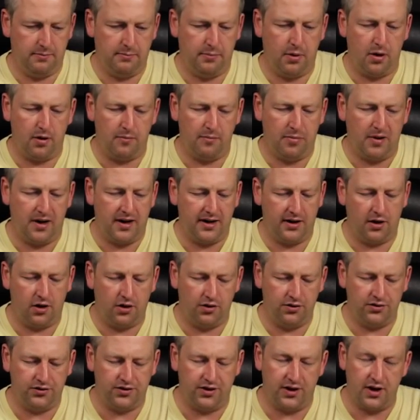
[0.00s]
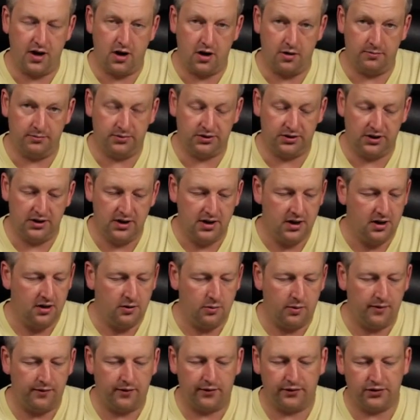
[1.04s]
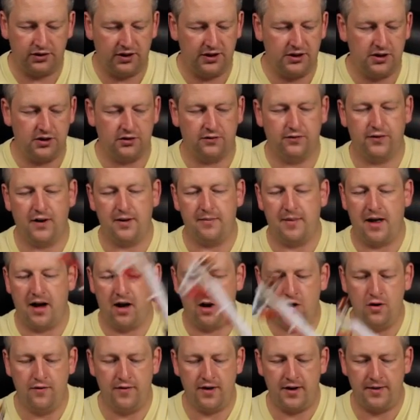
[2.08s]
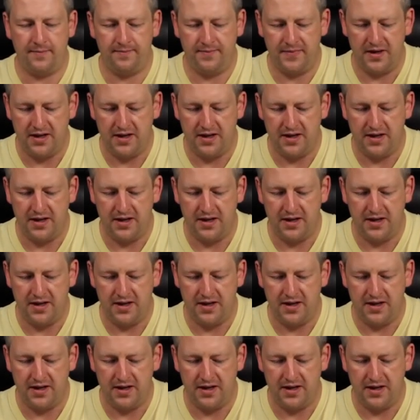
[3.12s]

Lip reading: bottom plate onto the arms, we've obviously just flipped that over,